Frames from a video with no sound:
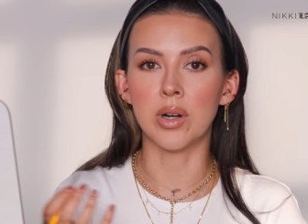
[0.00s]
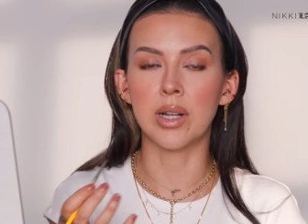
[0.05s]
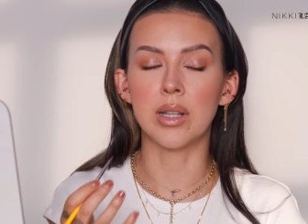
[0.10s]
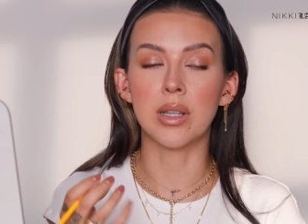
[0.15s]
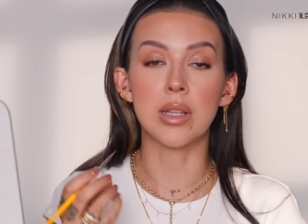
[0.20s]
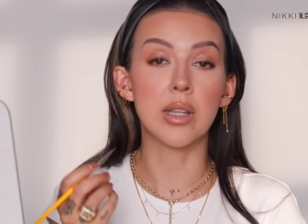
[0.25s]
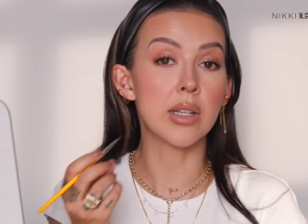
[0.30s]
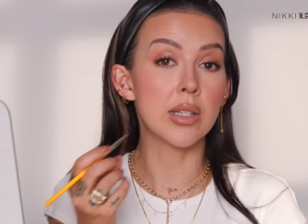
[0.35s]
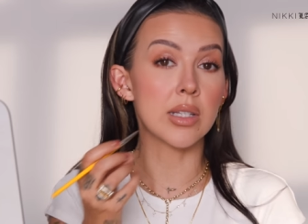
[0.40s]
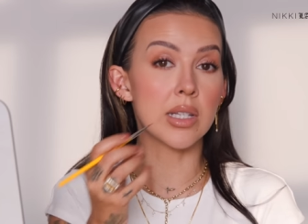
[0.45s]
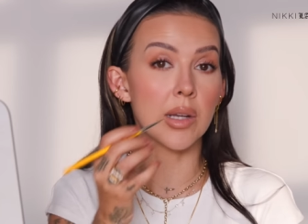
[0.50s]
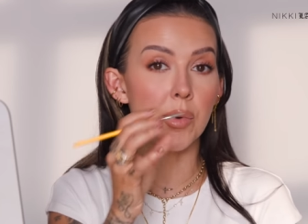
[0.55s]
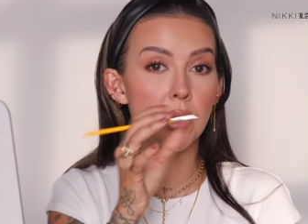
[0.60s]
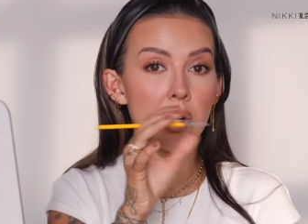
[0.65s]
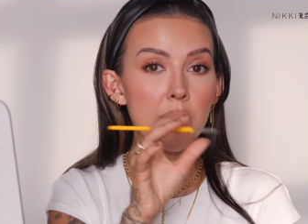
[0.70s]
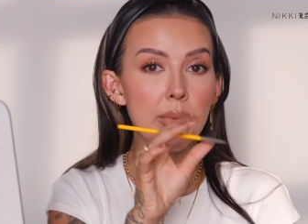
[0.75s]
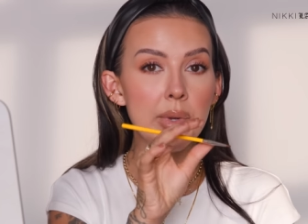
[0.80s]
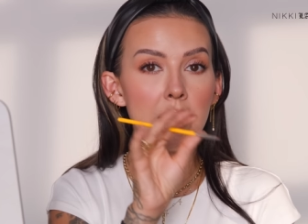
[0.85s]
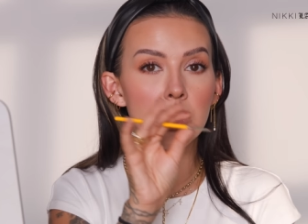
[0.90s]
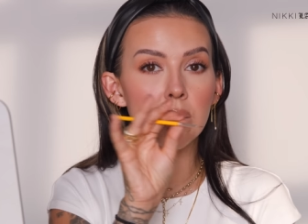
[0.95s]
and then some are
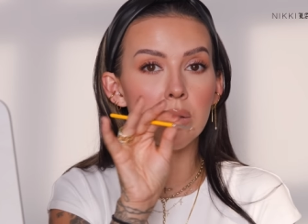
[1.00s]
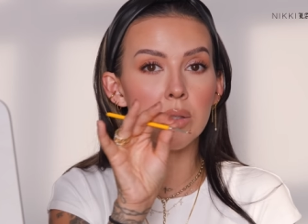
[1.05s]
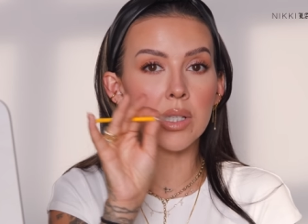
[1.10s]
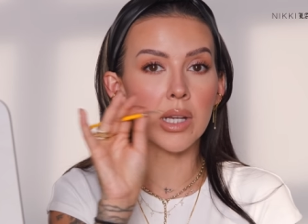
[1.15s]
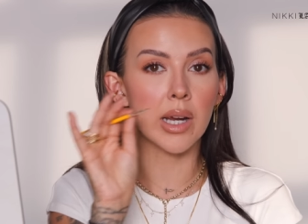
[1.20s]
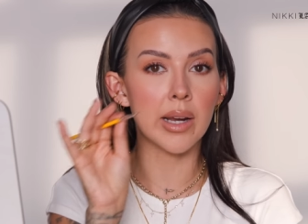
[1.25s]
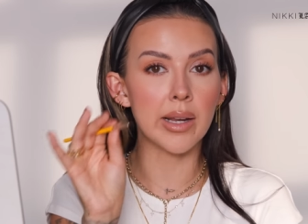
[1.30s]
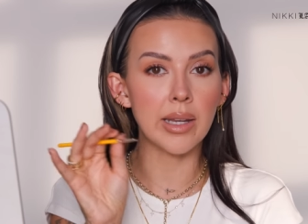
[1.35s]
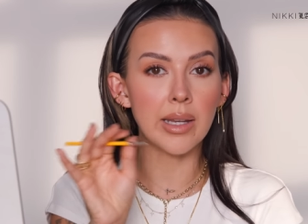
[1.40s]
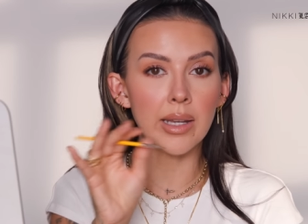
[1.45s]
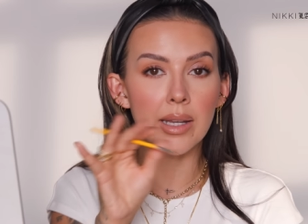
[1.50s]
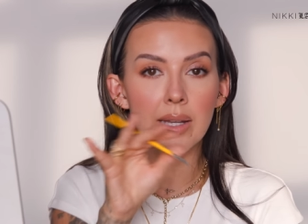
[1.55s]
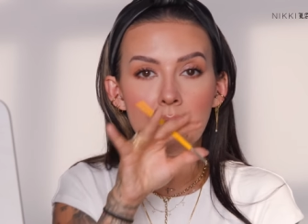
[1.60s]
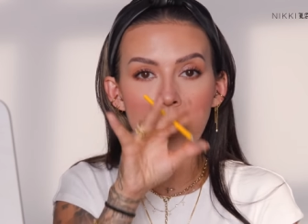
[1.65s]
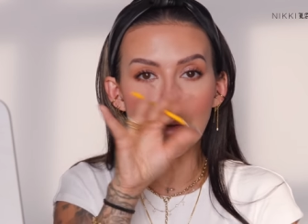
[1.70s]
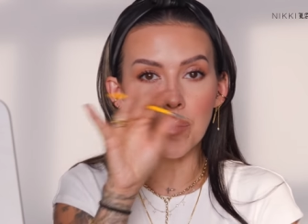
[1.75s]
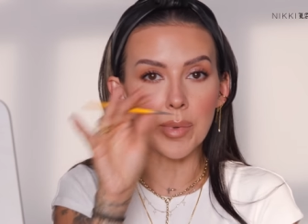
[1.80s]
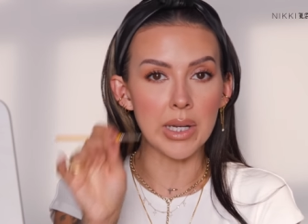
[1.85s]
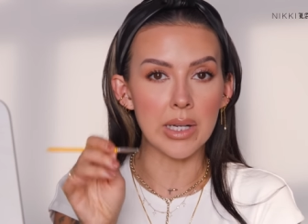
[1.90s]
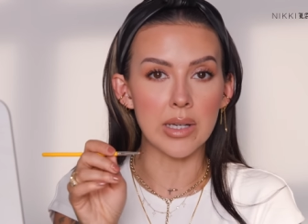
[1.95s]
gonna be little tiny
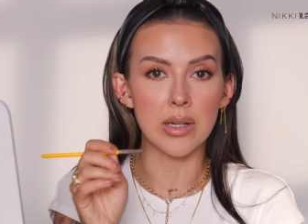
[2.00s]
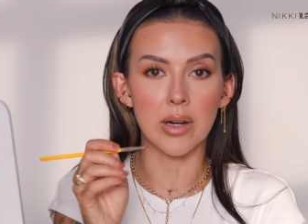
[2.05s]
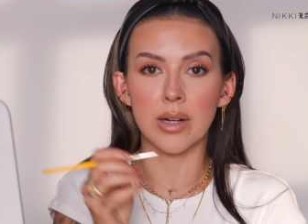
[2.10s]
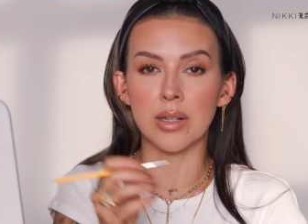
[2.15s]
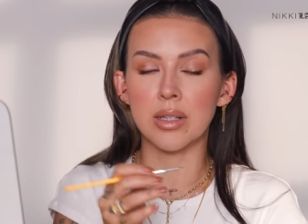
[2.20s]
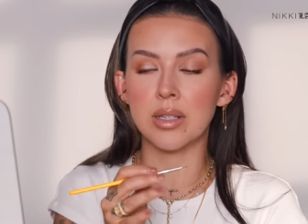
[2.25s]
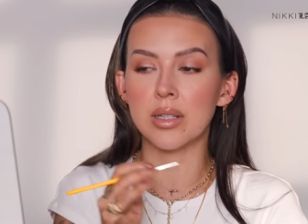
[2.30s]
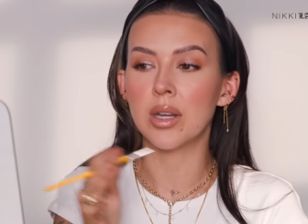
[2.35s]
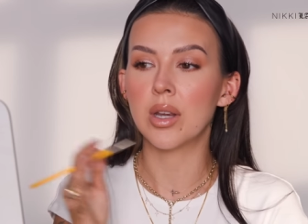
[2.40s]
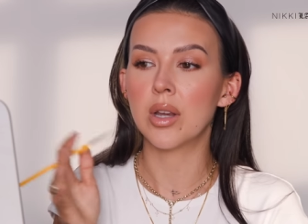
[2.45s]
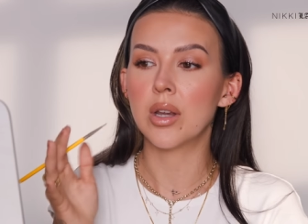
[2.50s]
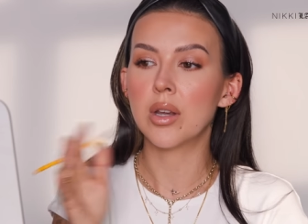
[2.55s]
itty bitty dots.